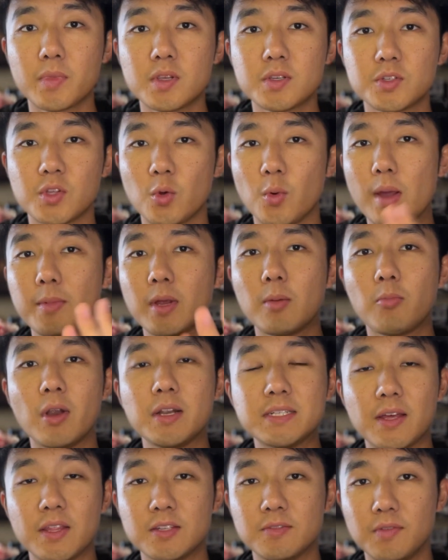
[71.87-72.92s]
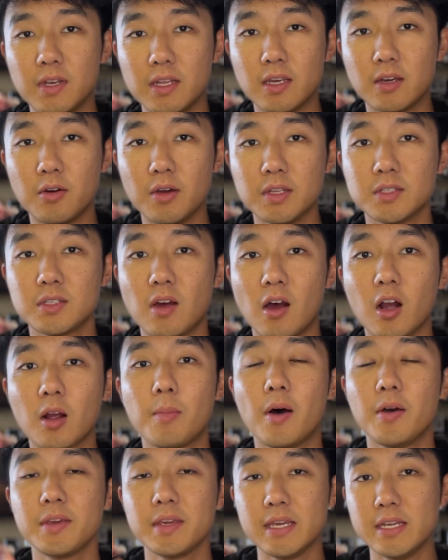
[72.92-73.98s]
So the way I'm going to break down this video is talk
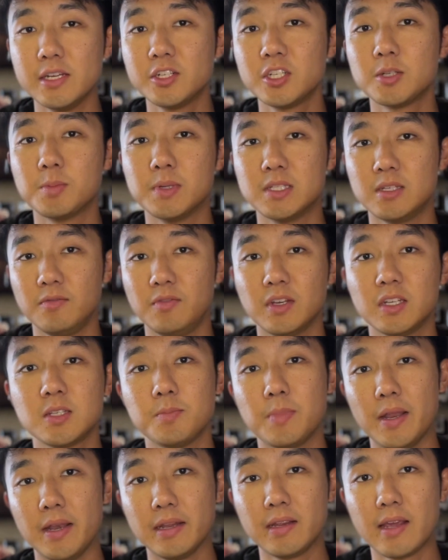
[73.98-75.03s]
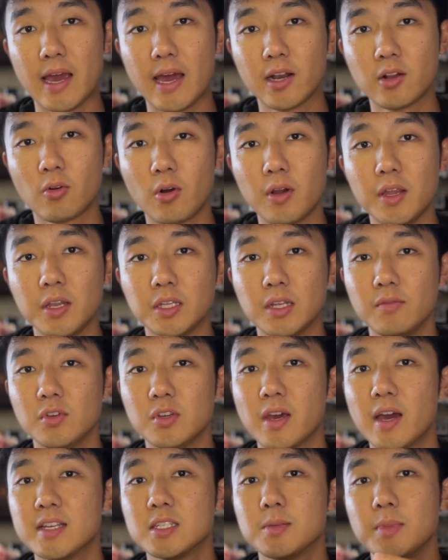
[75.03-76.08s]
about each specific spending category and give you
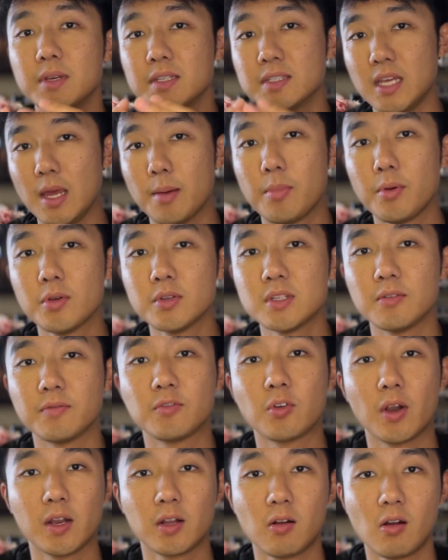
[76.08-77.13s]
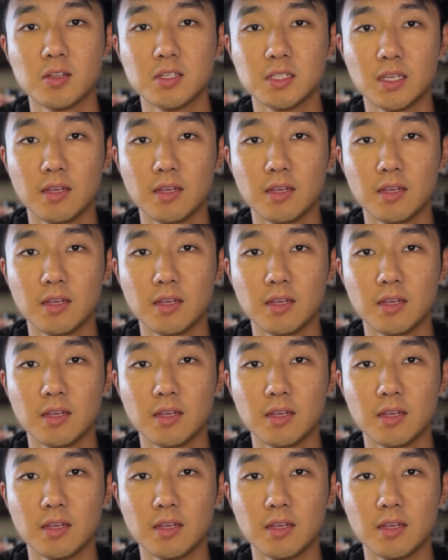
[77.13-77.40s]
guys some examples of credit cards that